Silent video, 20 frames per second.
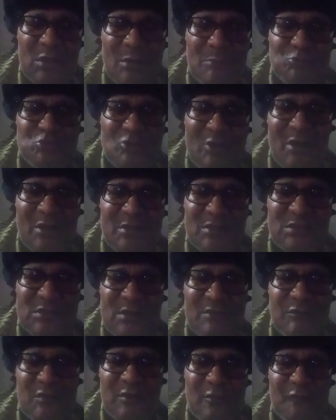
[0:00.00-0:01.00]
I'm trying to
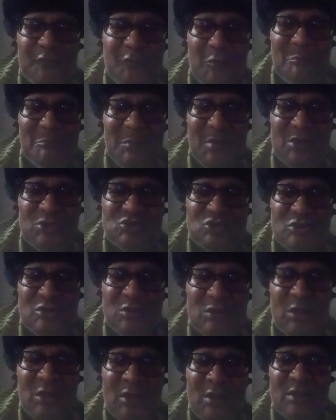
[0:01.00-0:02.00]
give
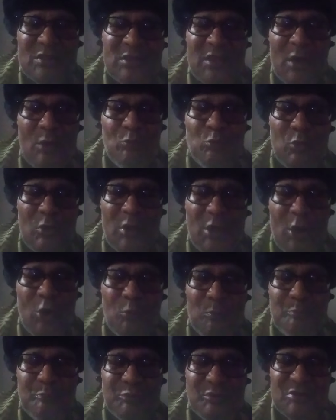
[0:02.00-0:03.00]
information that will
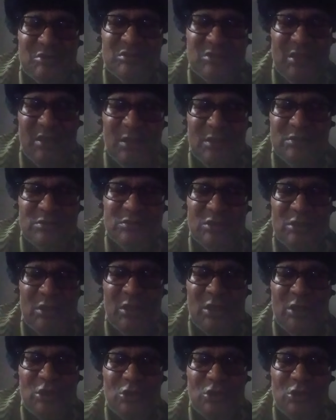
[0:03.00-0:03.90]
help protect